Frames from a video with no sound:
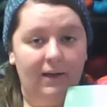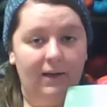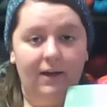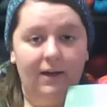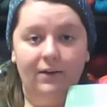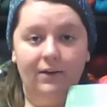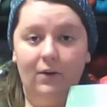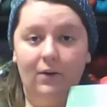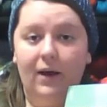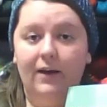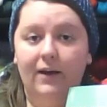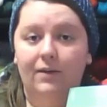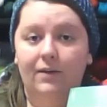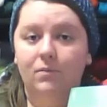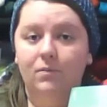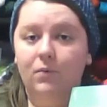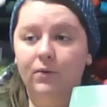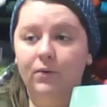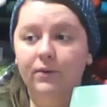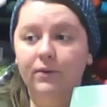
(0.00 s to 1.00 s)
I know I
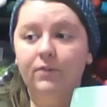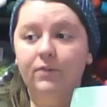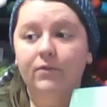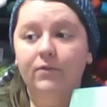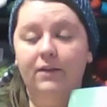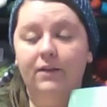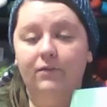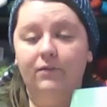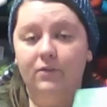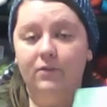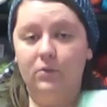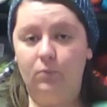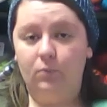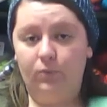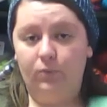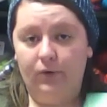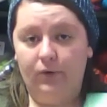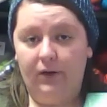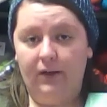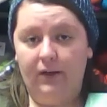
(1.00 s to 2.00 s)
am more than ready for
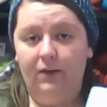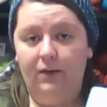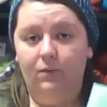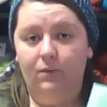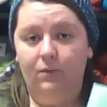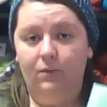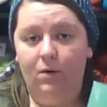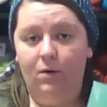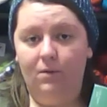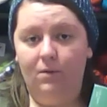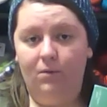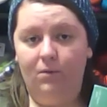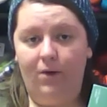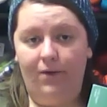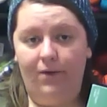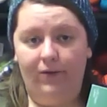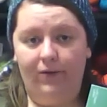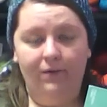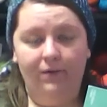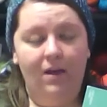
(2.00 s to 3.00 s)
spring and warm
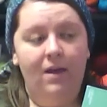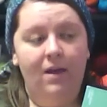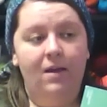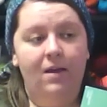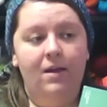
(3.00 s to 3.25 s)
weather.